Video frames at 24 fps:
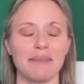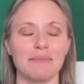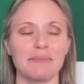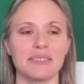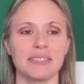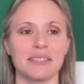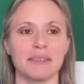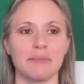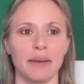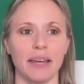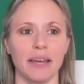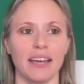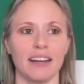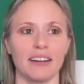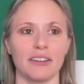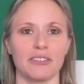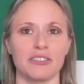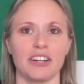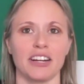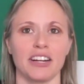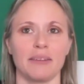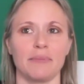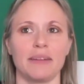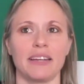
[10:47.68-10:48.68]
the pain, I'll
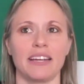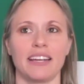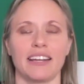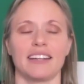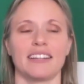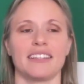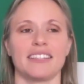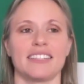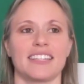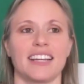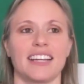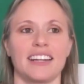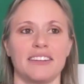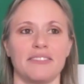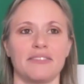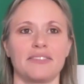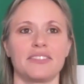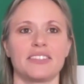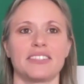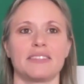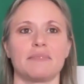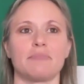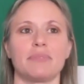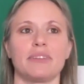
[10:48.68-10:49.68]
try to make it as kind of
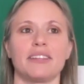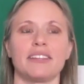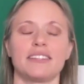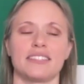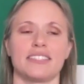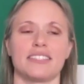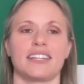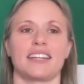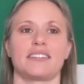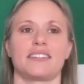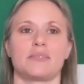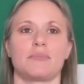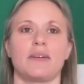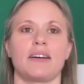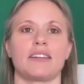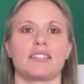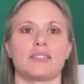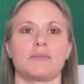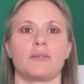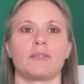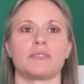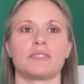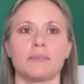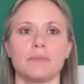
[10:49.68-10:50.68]
simplistic as
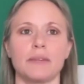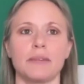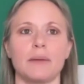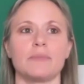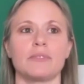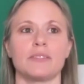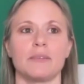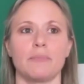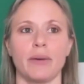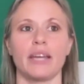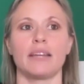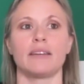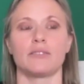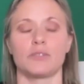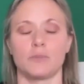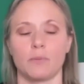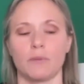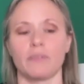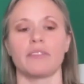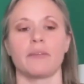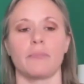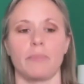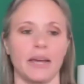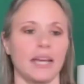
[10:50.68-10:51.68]
possible. Sometimes the pain is
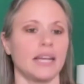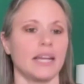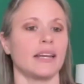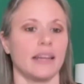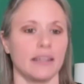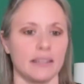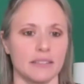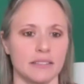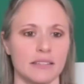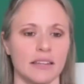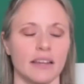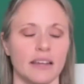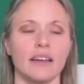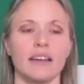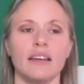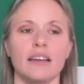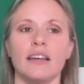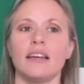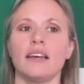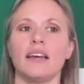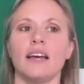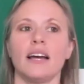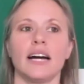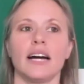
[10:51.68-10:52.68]
where the pain is.
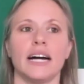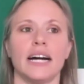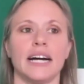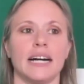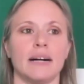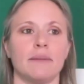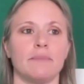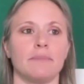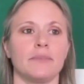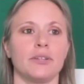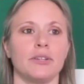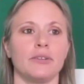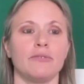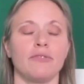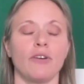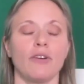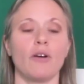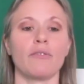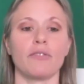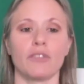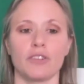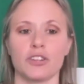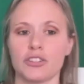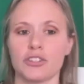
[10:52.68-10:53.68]
You've
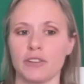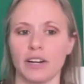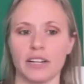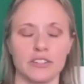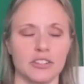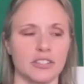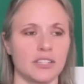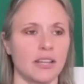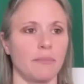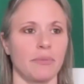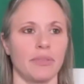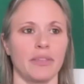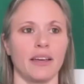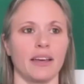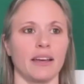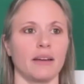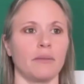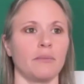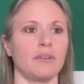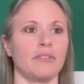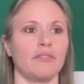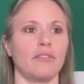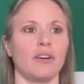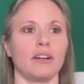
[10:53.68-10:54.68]
overstretched something.
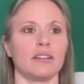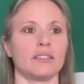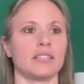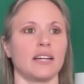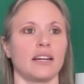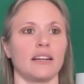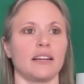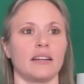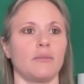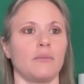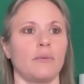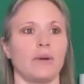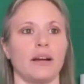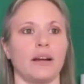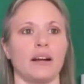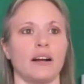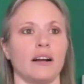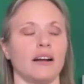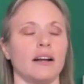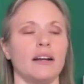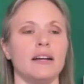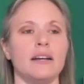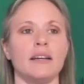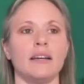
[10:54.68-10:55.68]
We've all done it
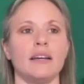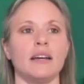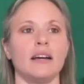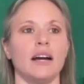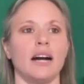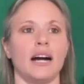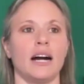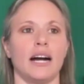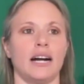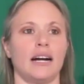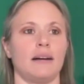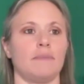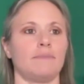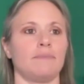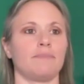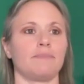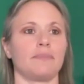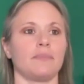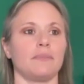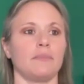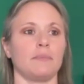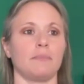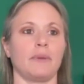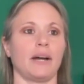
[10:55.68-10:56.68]
where
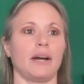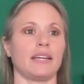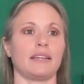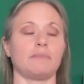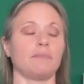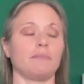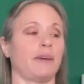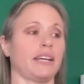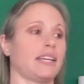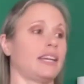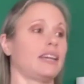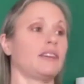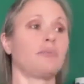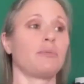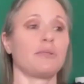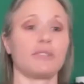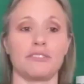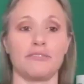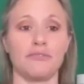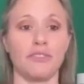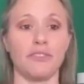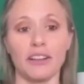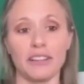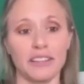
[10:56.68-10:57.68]
my kid was
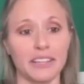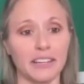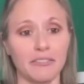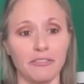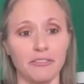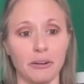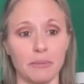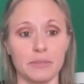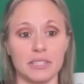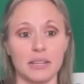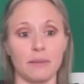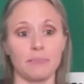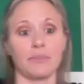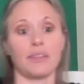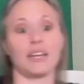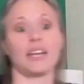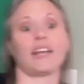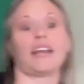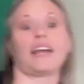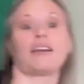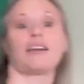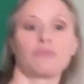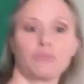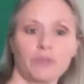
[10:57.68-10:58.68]
falling from something
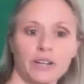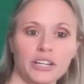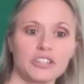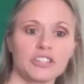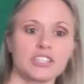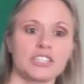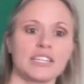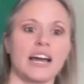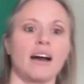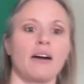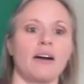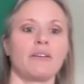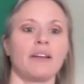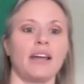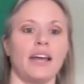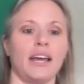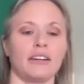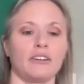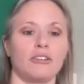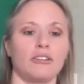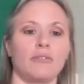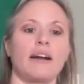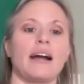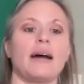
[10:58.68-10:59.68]
and I reached down
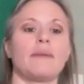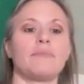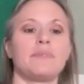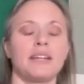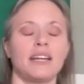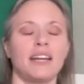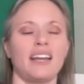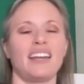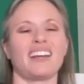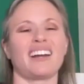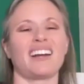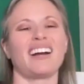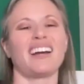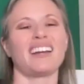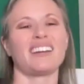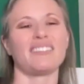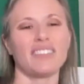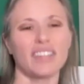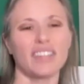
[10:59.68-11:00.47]
and grabbed it and it kind of